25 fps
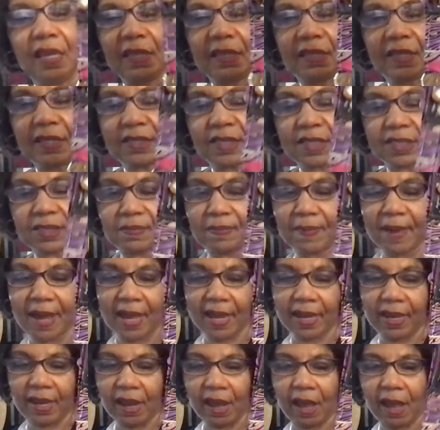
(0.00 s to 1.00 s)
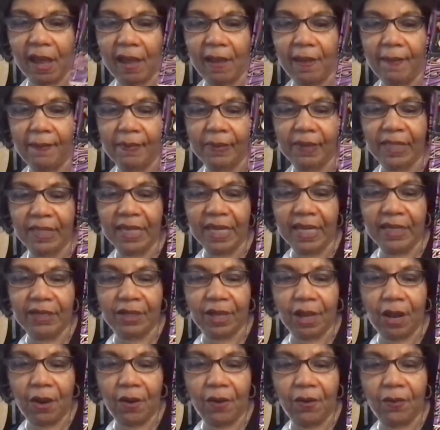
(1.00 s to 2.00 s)
This is my lead
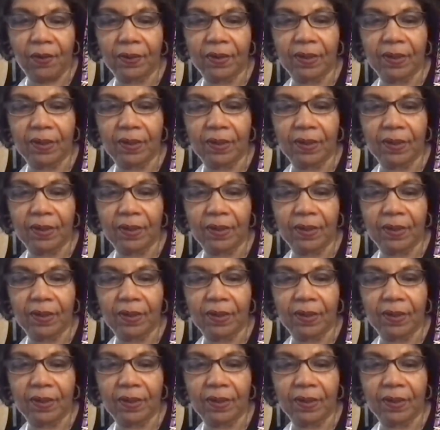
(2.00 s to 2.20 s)
goat,